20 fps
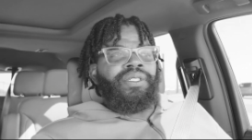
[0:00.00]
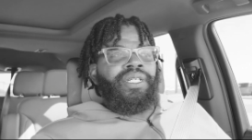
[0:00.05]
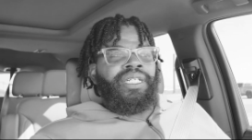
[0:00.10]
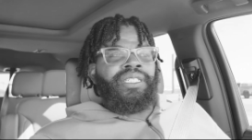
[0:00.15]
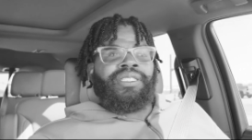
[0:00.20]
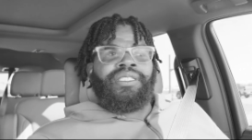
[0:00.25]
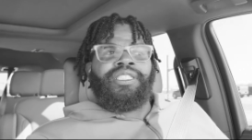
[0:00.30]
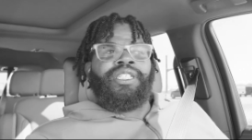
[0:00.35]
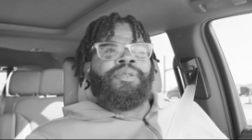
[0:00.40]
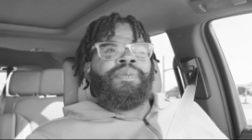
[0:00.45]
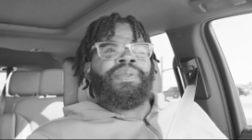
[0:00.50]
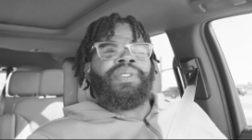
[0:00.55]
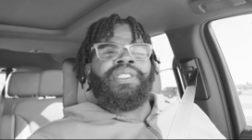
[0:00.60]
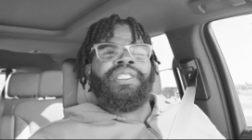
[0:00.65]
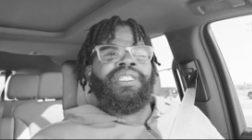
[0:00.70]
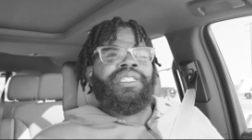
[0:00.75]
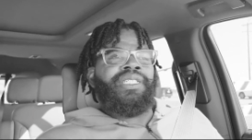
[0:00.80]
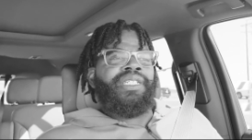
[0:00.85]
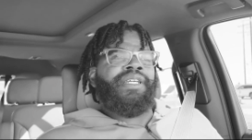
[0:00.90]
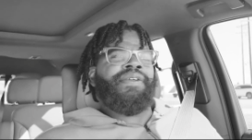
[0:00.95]
it's
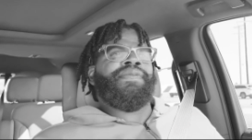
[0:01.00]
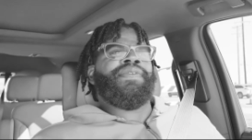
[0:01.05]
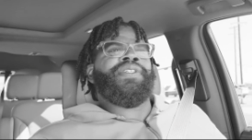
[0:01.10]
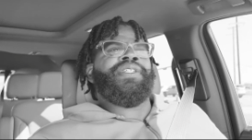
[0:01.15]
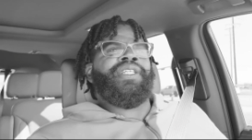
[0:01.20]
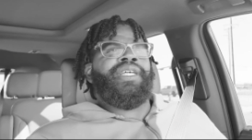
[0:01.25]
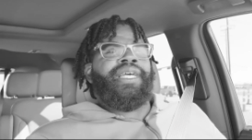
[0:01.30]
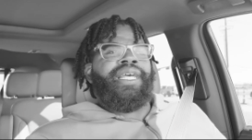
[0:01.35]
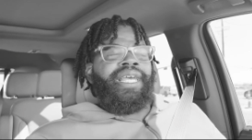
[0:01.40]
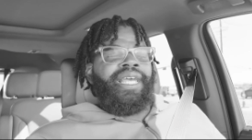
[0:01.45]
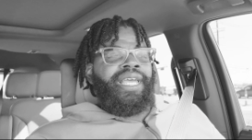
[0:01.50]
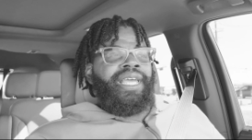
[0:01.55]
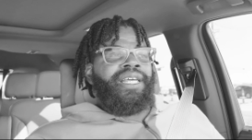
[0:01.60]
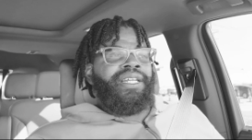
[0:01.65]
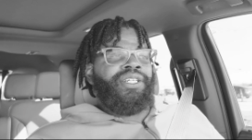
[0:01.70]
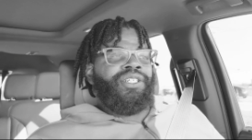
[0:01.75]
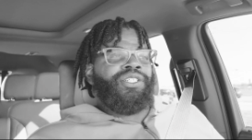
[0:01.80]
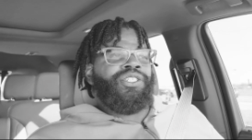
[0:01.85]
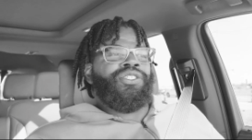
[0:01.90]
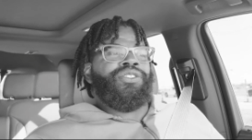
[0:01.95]
typically never the
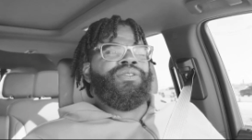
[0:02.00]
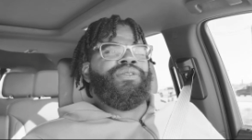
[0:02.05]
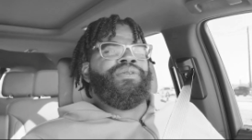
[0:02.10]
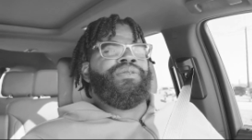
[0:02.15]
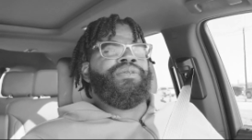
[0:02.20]
adage.